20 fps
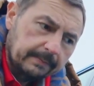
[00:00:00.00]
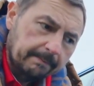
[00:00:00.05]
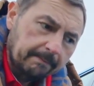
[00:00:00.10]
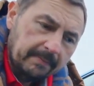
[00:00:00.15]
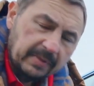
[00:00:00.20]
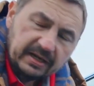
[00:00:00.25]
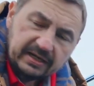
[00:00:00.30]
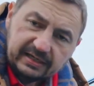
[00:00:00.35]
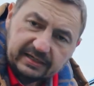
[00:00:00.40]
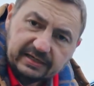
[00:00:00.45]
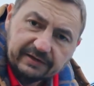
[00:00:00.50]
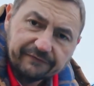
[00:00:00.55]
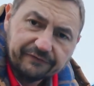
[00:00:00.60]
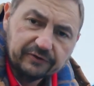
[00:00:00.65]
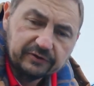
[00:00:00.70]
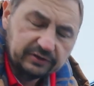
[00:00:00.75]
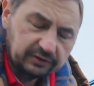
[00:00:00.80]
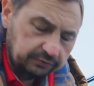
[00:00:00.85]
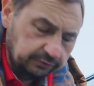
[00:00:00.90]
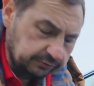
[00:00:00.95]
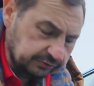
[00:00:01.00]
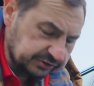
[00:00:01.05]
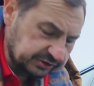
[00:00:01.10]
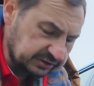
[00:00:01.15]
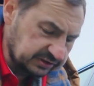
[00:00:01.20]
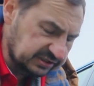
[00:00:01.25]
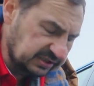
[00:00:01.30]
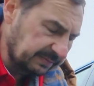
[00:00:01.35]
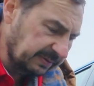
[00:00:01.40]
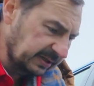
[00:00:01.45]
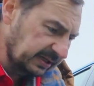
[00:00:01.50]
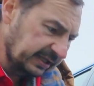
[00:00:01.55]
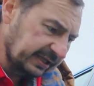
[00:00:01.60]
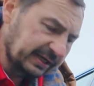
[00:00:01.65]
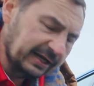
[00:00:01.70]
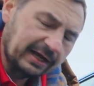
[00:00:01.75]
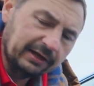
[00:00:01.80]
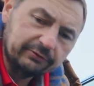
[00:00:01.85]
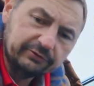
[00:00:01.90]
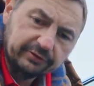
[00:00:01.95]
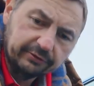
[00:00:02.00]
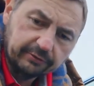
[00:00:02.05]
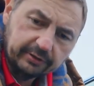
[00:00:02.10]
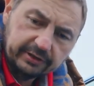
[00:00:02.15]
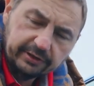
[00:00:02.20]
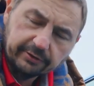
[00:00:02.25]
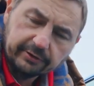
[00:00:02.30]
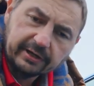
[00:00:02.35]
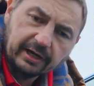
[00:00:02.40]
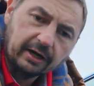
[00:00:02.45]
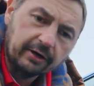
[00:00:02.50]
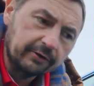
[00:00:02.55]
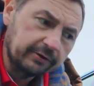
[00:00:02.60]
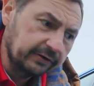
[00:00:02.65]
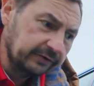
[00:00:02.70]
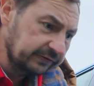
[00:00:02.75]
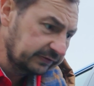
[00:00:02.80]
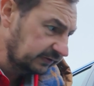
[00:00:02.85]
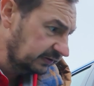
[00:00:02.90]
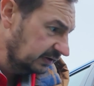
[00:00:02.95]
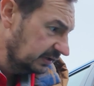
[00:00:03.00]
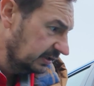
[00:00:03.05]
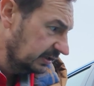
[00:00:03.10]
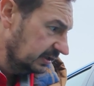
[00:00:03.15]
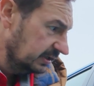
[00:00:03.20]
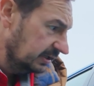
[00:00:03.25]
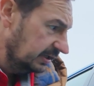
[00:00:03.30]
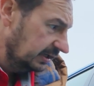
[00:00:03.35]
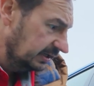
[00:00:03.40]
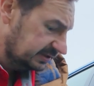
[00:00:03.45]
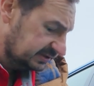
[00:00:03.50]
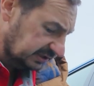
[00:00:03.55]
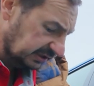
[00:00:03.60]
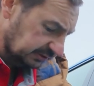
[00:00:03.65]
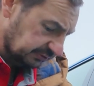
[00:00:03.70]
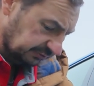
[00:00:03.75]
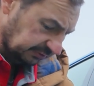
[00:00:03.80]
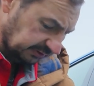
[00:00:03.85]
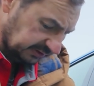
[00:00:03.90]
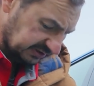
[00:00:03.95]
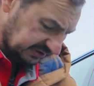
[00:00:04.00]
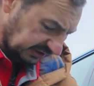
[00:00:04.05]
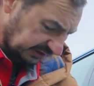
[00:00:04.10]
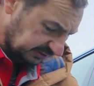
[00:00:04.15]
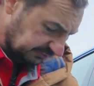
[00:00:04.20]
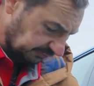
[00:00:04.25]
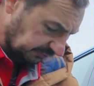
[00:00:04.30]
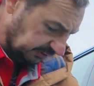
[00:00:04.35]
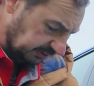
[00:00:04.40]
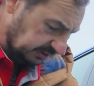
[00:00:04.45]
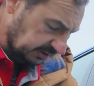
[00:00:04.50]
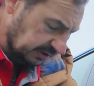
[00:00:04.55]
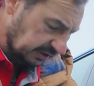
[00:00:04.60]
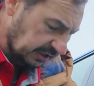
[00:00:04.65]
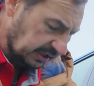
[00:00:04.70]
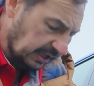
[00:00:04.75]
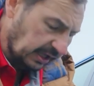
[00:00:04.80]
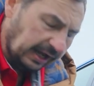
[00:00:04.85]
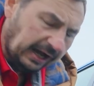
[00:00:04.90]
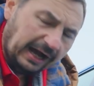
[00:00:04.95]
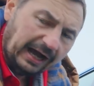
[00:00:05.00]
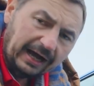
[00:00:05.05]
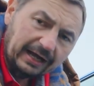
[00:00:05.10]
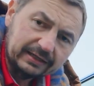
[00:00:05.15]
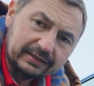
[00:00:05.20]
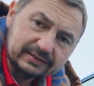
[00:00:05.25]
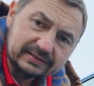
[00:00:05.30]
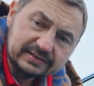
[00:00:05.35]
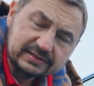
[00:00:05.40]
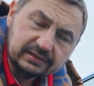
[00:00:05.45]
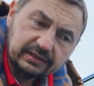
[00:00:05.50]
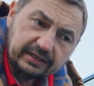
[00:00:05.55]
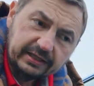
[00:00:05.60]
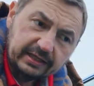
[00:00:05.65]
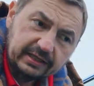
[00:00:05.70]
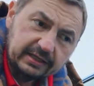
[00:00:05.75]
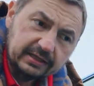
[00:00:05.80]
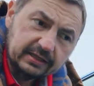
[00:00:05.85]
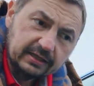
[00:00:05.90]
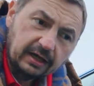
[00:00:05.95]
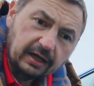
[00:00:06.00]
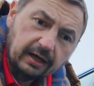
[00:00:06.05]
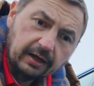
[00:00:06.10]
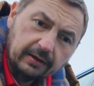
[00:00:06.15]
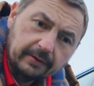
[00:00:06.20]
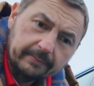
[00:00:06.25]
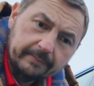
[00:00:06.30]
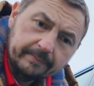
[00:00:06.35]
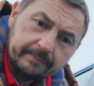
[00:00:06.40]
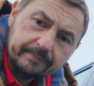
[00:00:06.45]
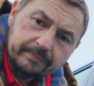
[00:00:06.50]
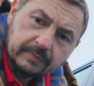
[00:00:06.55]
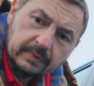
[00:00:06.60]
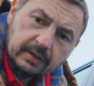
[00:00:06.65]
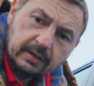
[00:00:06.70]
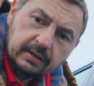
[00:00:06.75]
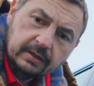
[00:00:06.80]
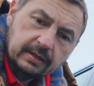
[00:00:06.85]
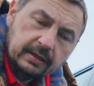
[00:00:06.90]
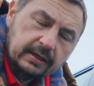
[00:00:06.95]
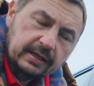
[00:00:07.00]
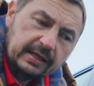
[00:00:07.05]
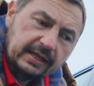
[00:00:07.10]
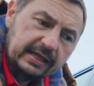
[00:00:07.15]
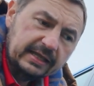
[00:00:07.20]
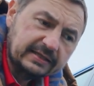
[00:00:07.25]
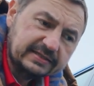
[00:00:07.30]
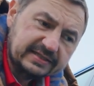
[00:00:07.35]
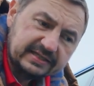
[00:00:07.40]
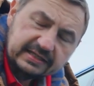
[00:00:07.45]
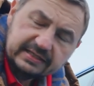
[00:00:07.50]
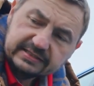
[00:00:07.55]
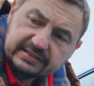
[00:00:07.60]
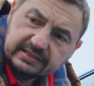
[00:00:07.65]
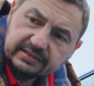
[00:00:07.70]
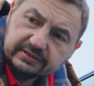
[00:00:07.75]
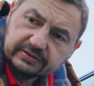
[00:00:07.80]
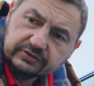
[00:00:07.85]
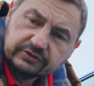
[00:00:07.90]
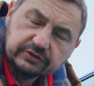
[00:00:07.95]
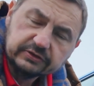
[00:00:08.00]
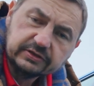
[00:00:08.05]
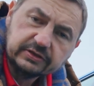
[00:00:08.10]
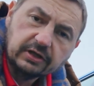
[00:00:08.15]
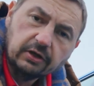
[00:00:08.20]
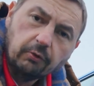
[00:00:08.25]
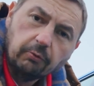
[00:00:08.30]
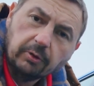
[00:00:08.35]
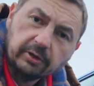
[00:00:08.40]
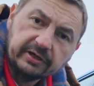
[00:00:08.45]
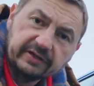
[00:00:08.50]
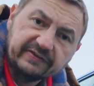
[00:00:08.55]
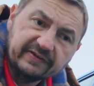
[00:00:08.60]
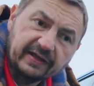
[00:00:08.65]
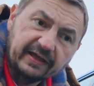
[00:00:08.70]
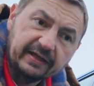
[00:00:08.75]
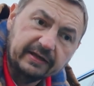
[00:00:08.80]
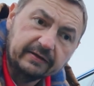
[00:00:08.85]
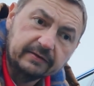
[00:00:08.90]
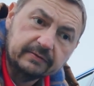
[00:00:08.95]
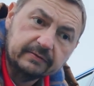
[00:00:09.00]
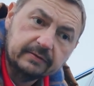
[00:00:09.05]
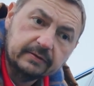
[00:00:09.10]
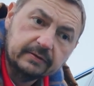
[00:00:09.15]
many different dilutions depending on how dirty your car is, etc., etc. Honestly, it's easiest just to go 1 to 10.